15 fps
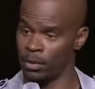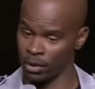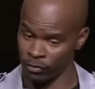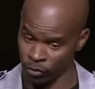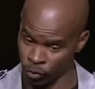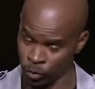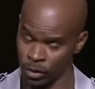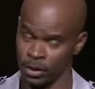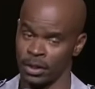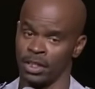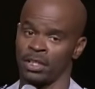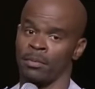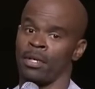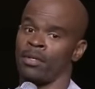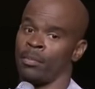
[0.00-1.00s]
But if you want to
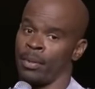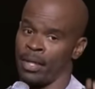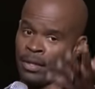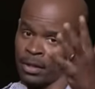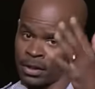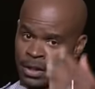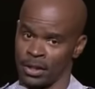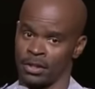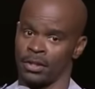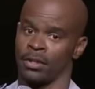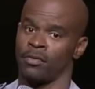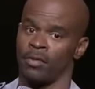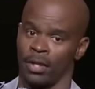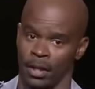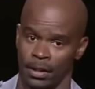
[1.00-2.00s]
see some other parents, that's
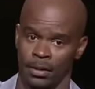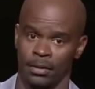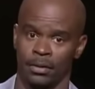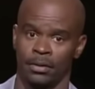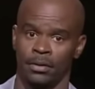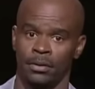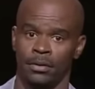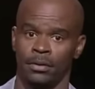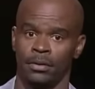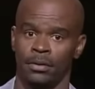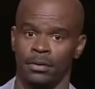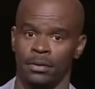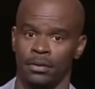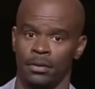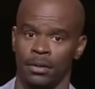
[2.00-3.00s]
just fine.
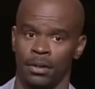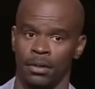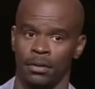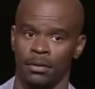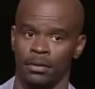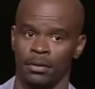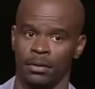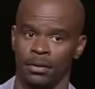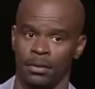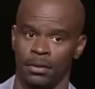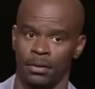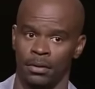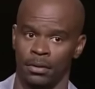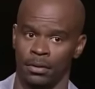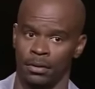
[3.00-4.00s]
Yeah?
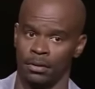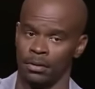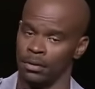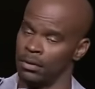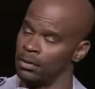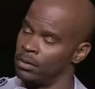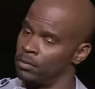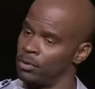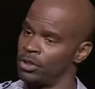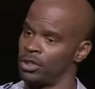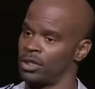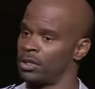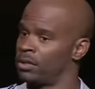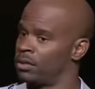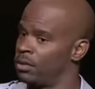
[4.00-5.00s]
We
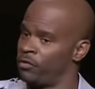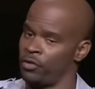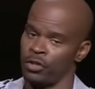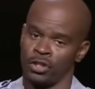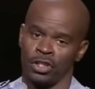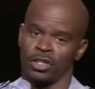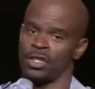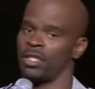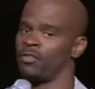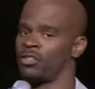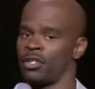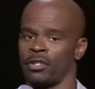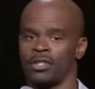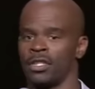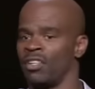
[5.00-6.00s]
just, if you could just give
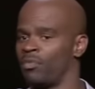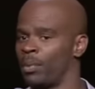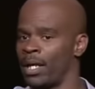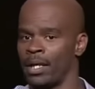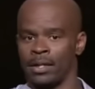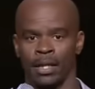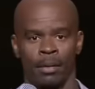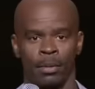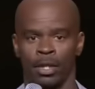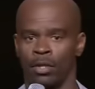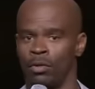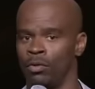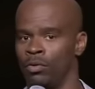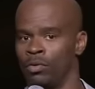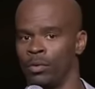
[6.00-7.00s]
us our stuff back, that'd be
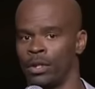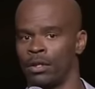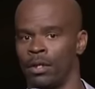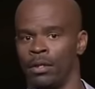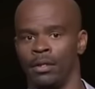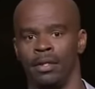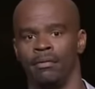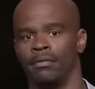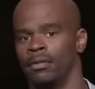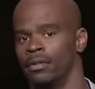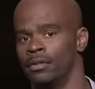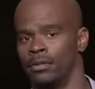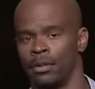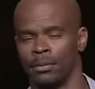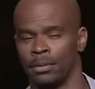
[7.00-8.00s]
cool. We call it even. You know
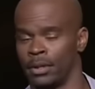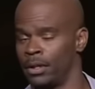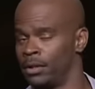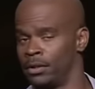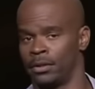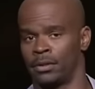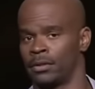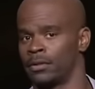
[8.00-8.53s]
what I'm saying?